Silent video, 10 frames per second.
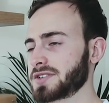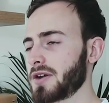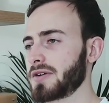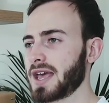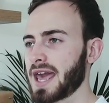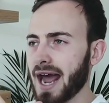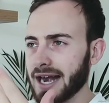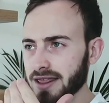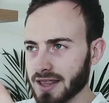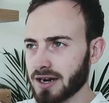So
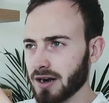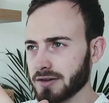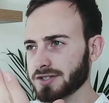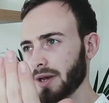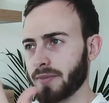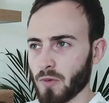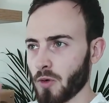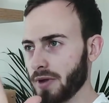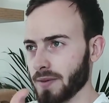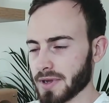anything close up, it
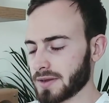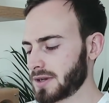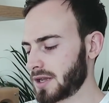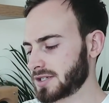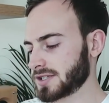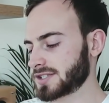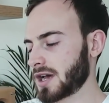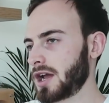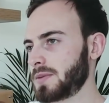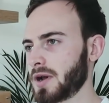will be a bit to the
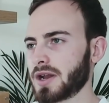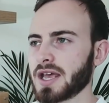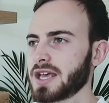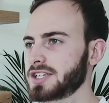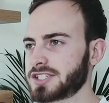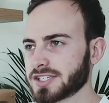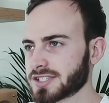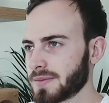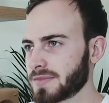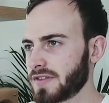side, but it's
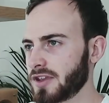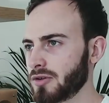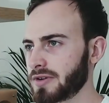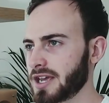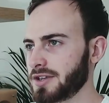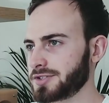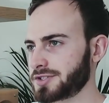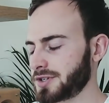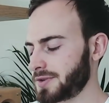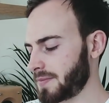just something that you'll get
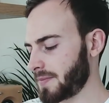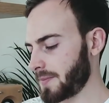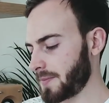used to.